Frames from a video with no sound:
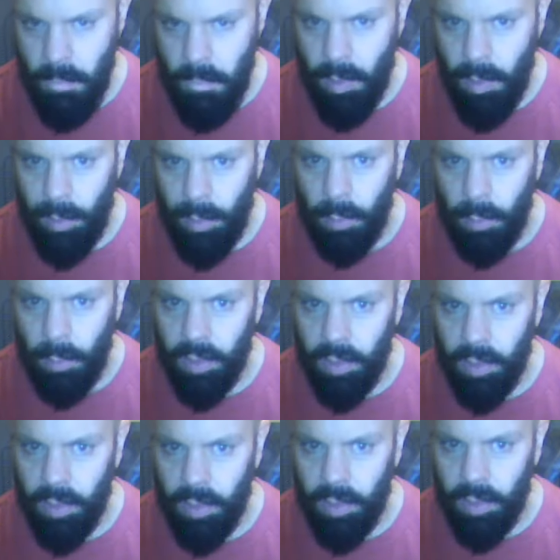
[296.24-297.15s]
when one
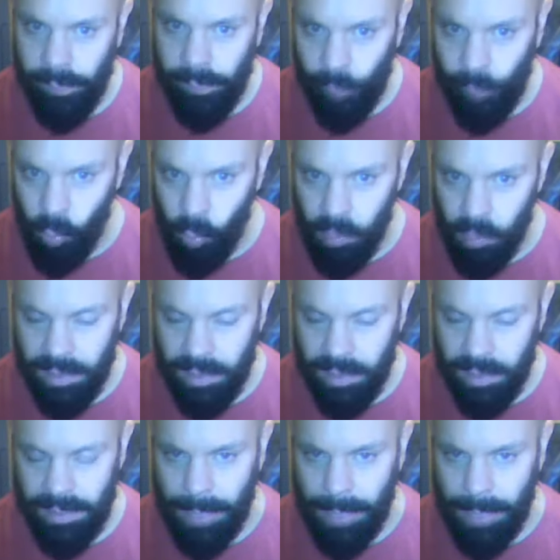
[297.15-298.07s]
leader falls, there's
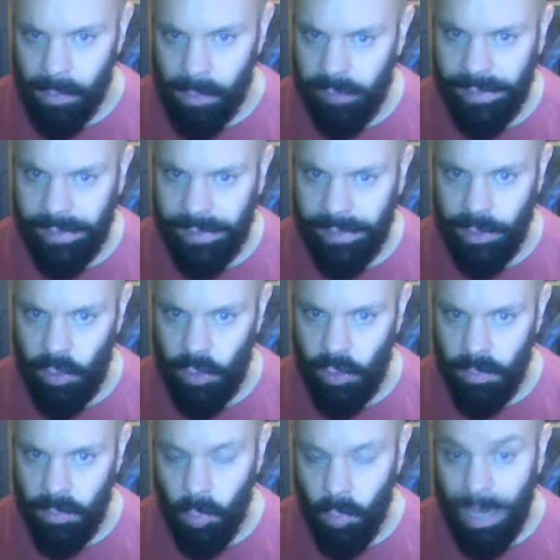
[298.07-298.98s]
a power vacuum.
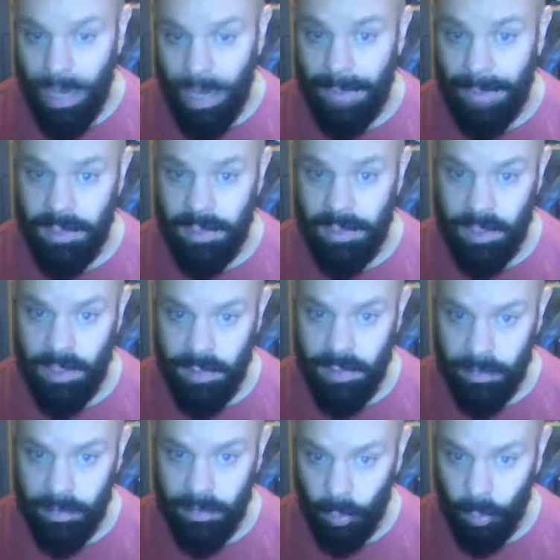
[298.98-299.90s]
What happens to his
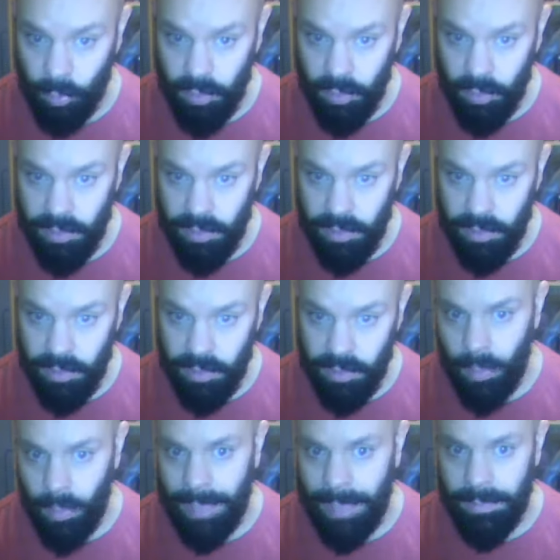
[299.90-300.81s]
supporters?
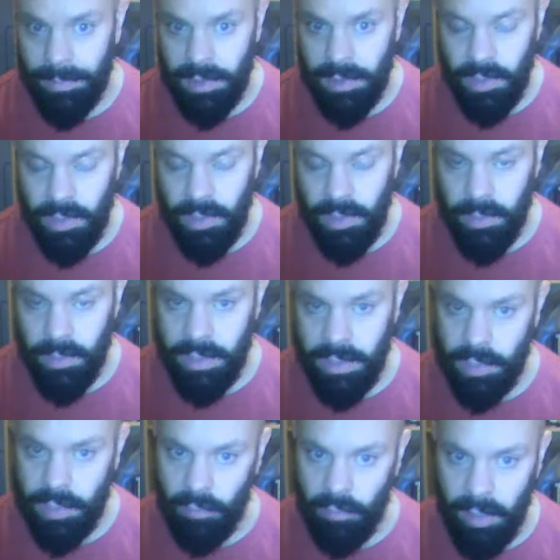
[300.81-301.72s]
What happens to his
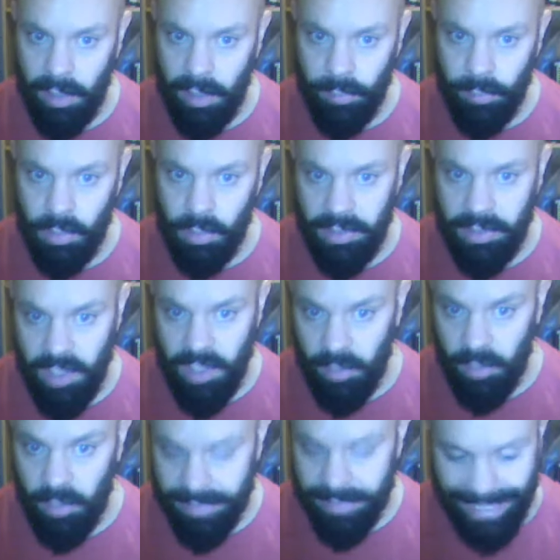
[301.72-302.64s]
rivals and young
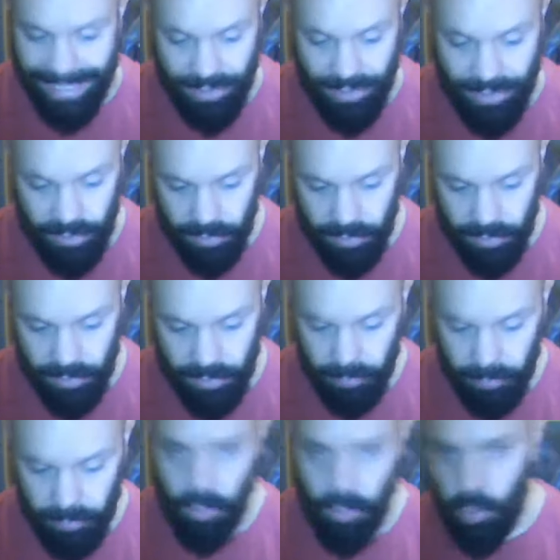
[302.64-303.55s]
pretenders?
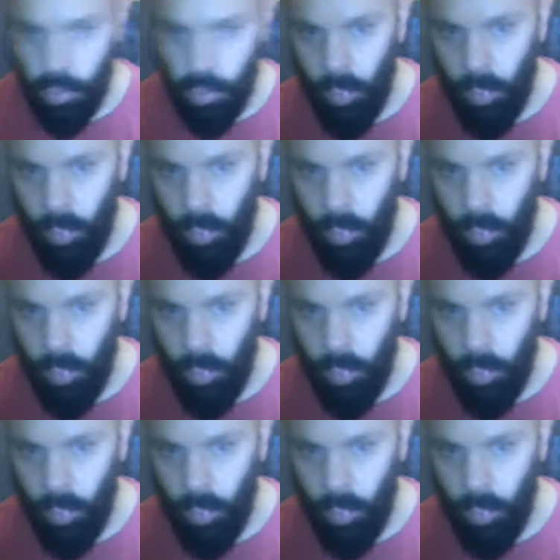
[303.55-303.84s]
All this